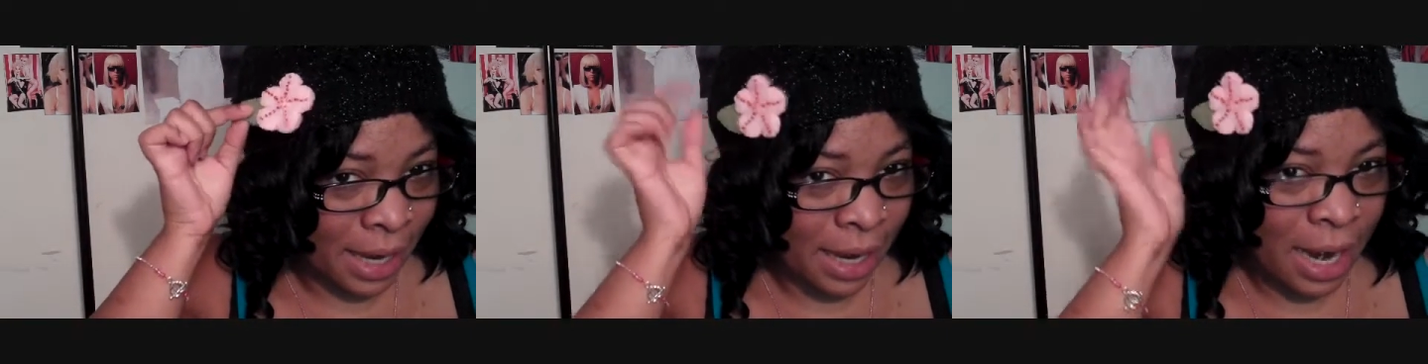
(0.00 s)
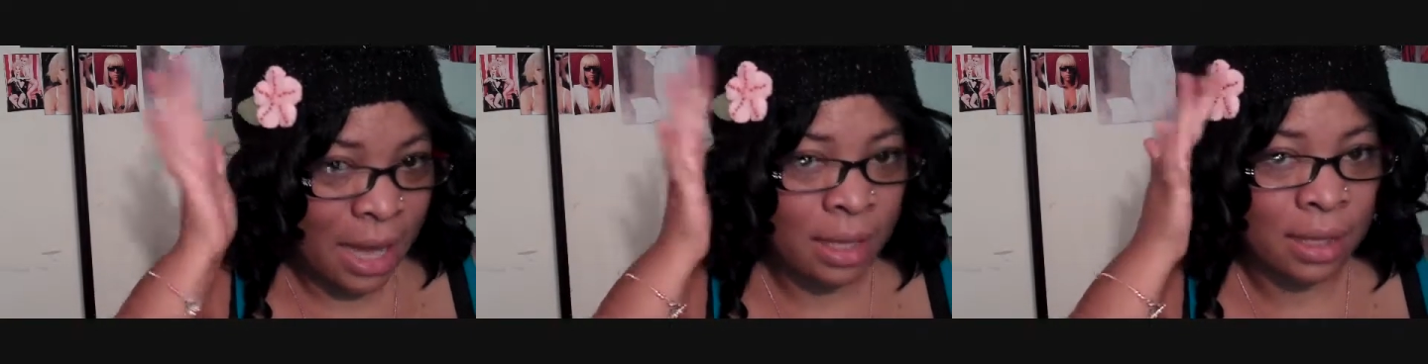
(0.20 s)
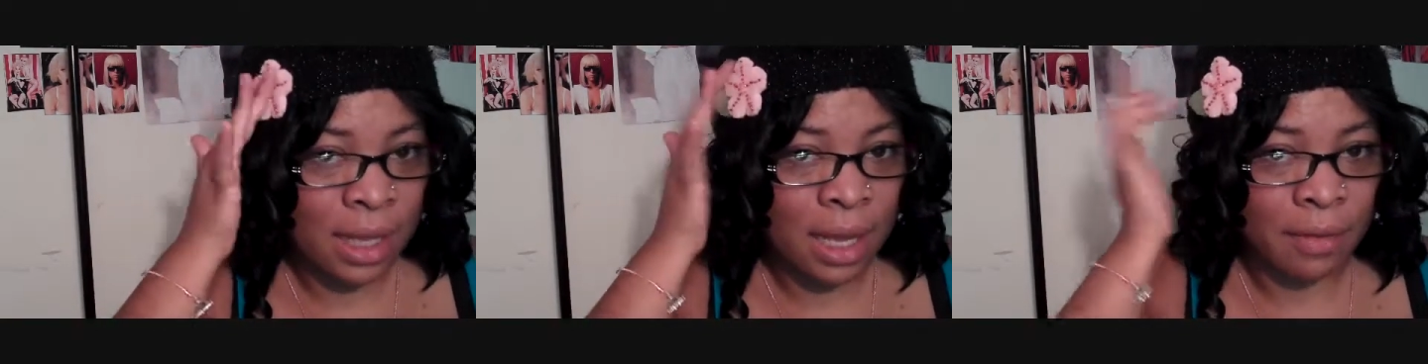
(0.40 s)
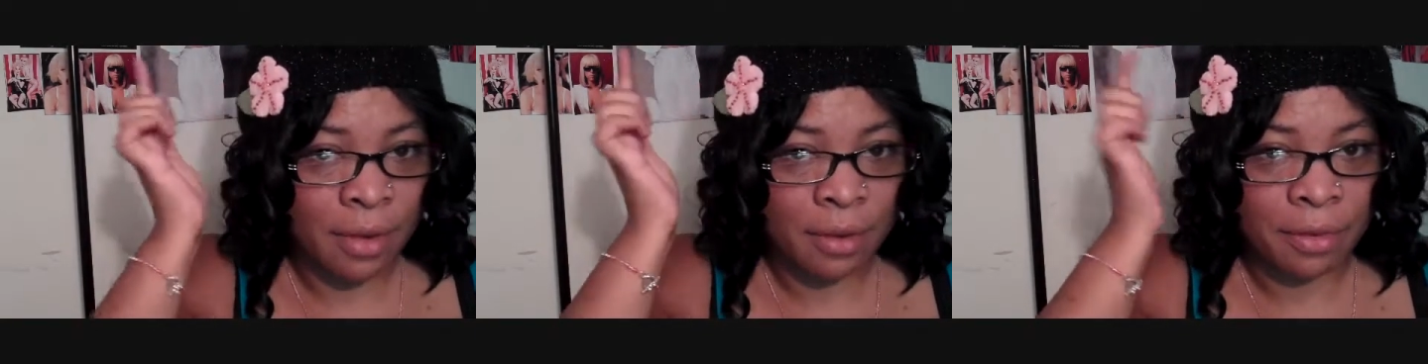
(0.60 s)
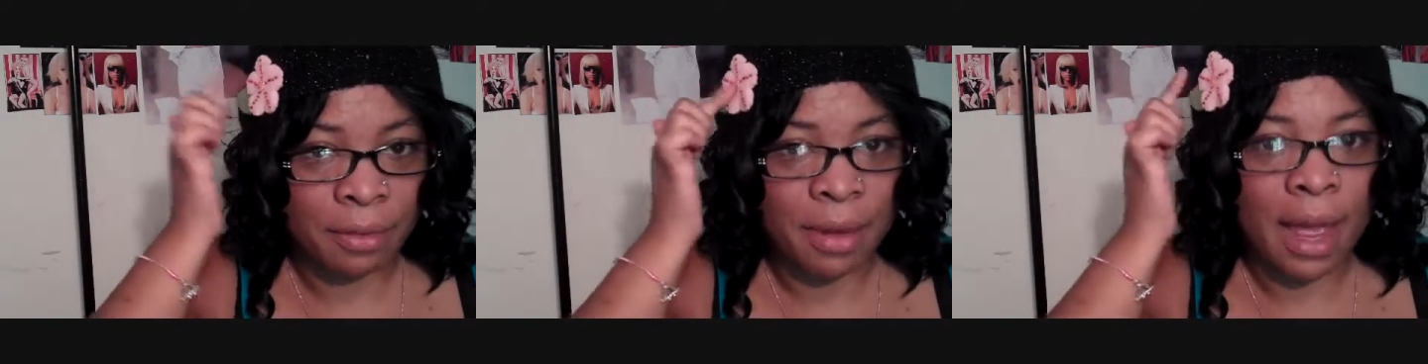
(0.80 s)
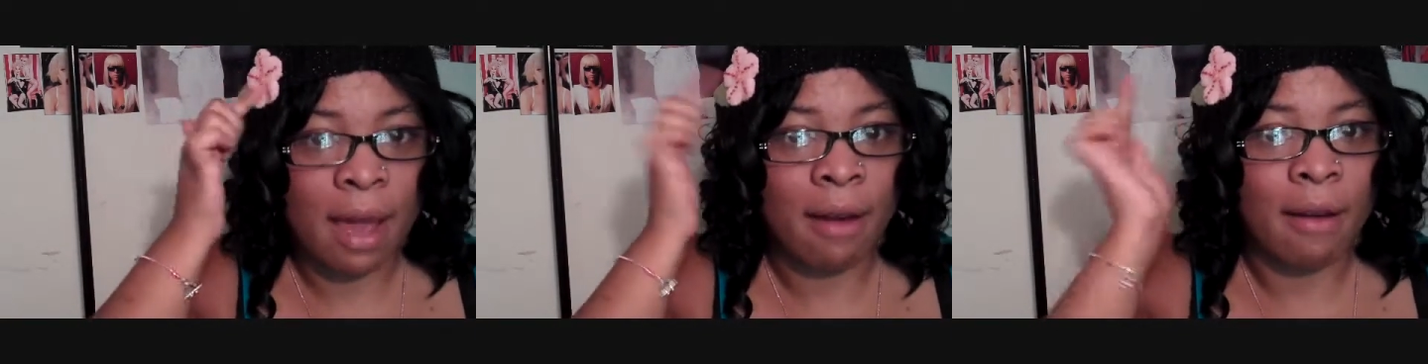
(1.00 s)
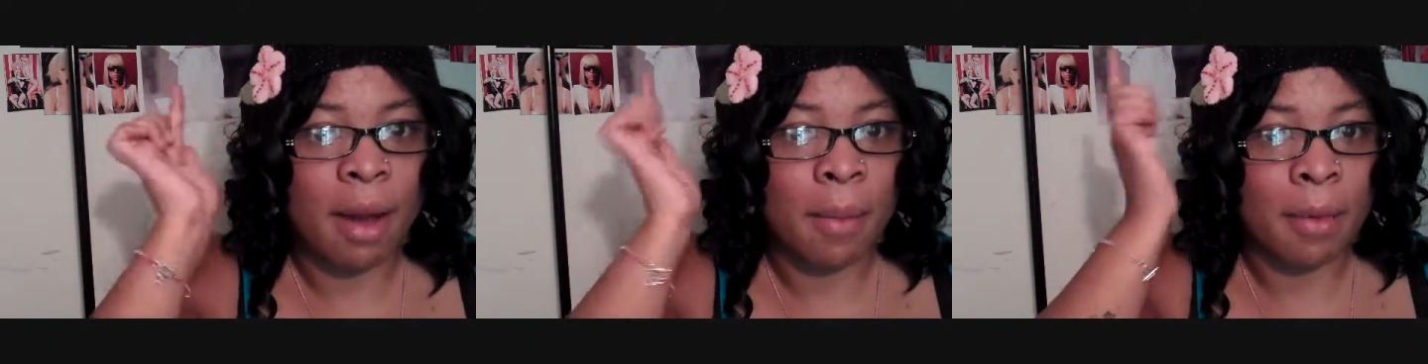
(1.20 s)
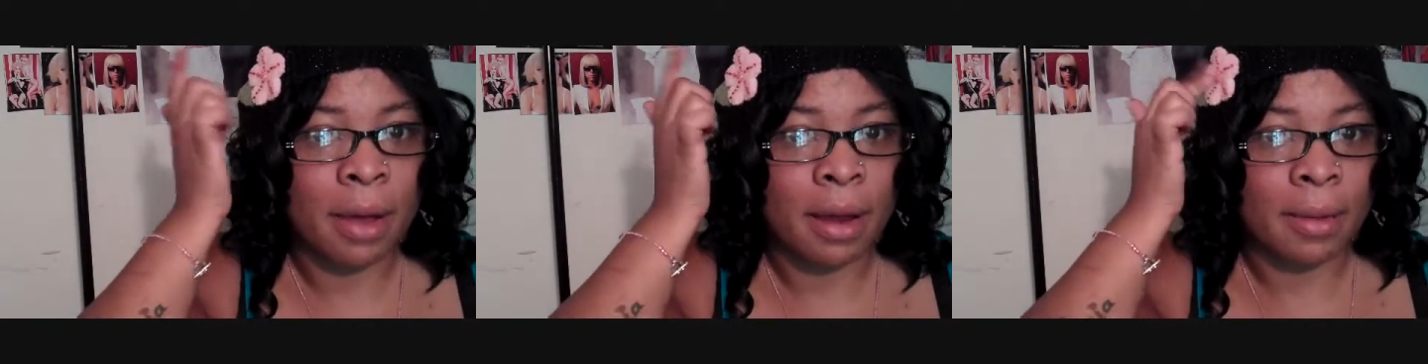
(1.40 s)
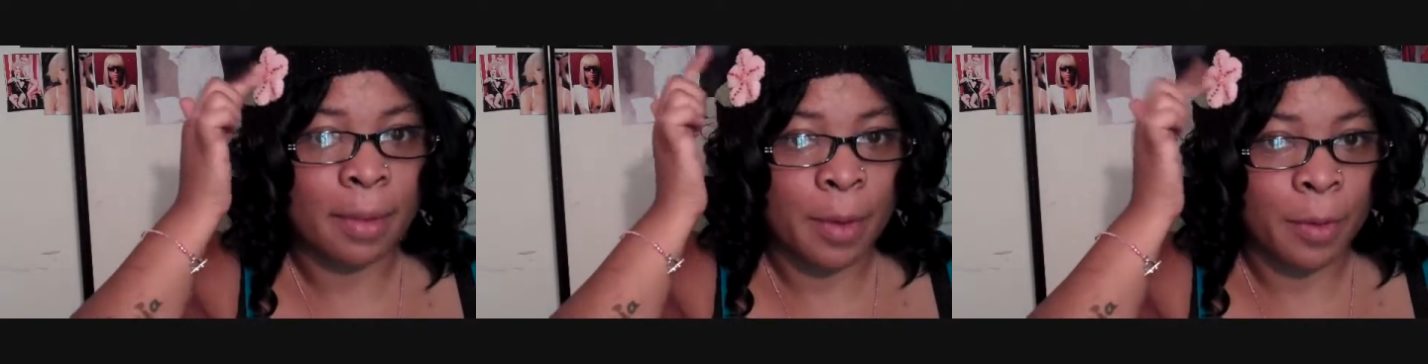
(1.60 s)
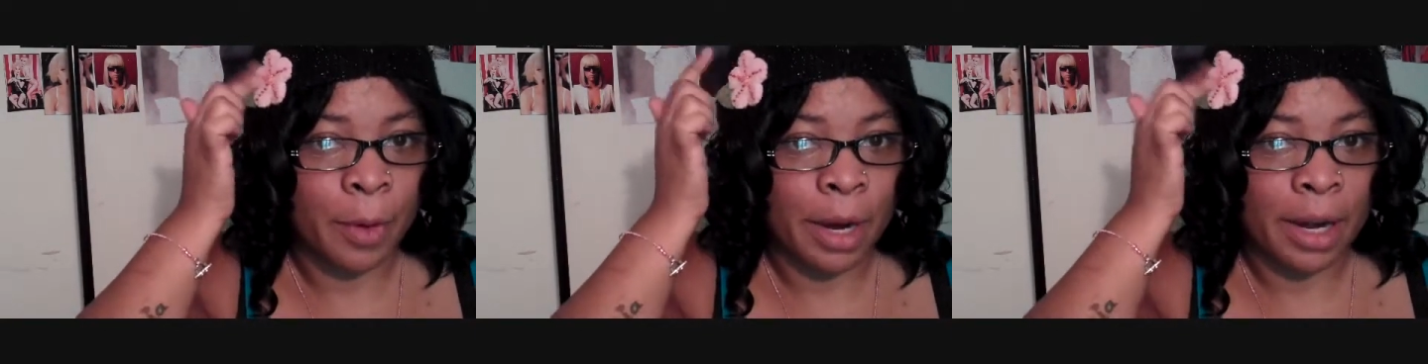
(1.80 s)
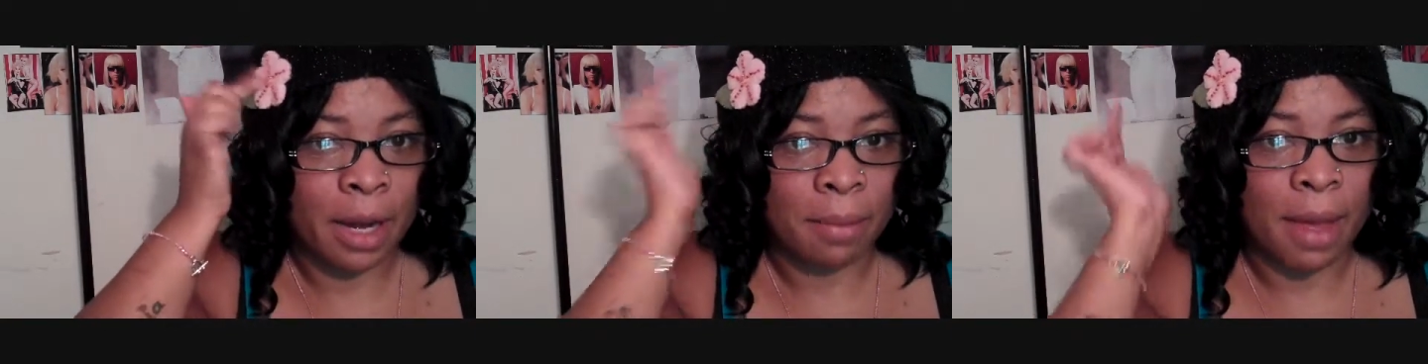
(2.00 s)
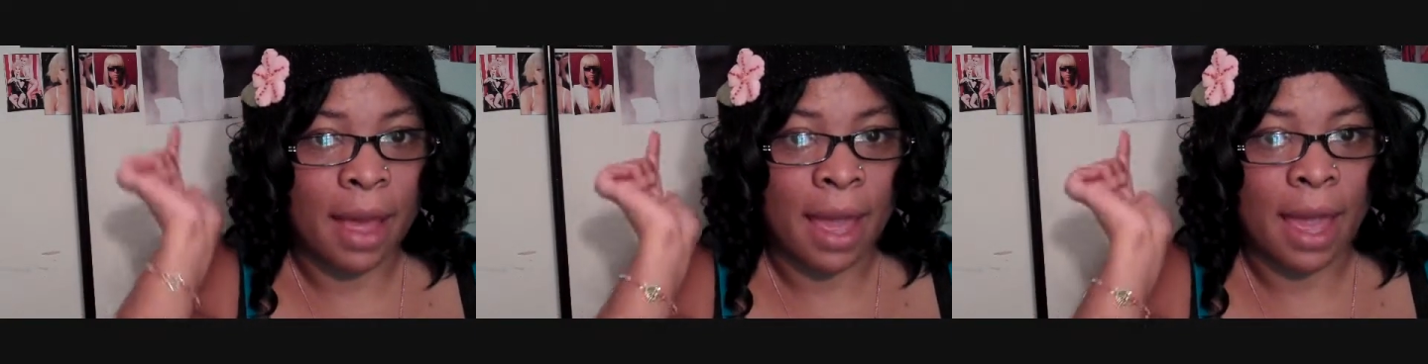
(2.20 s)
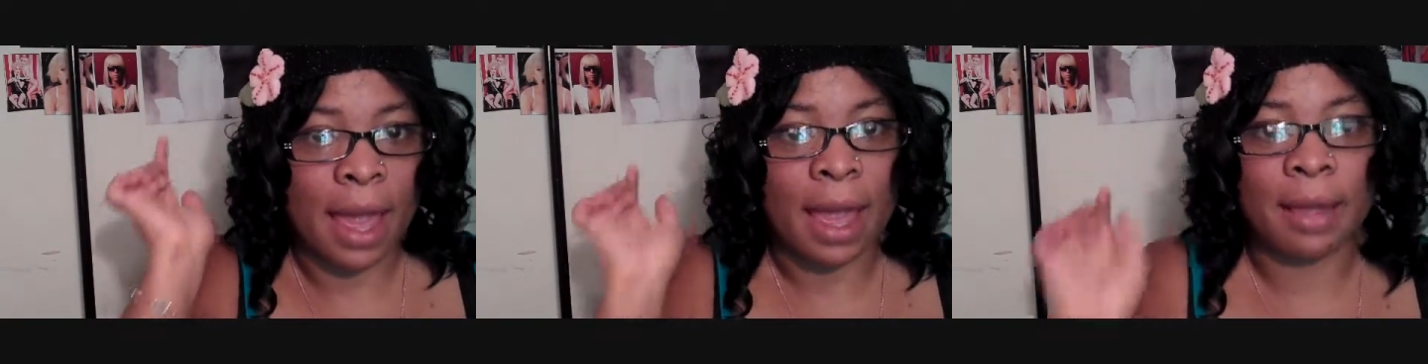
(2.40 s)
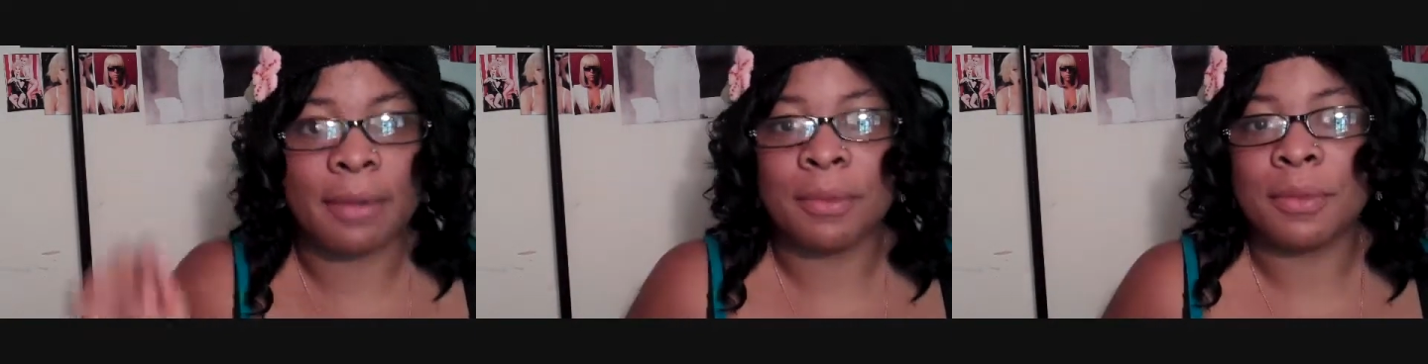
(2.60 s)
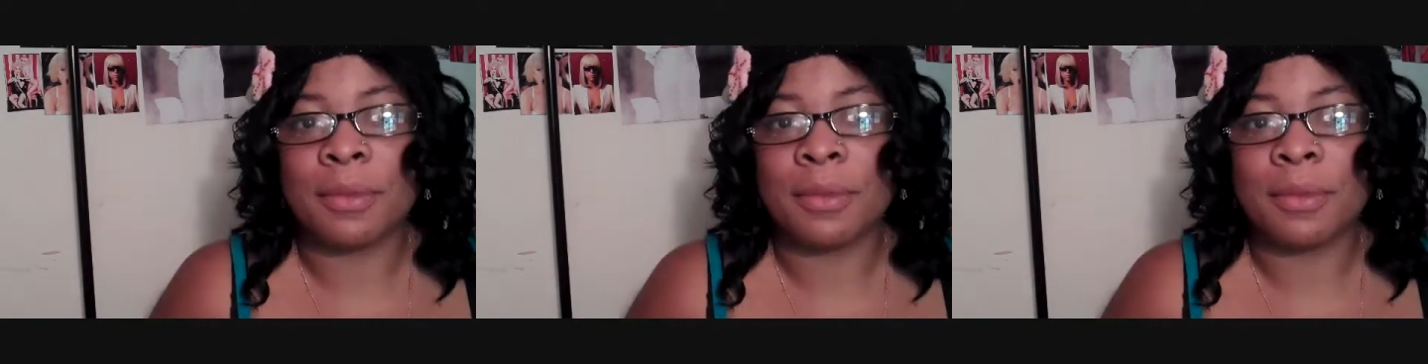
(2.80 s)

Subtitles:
And I love it. From now on, I'm going to be wearing it in my hat.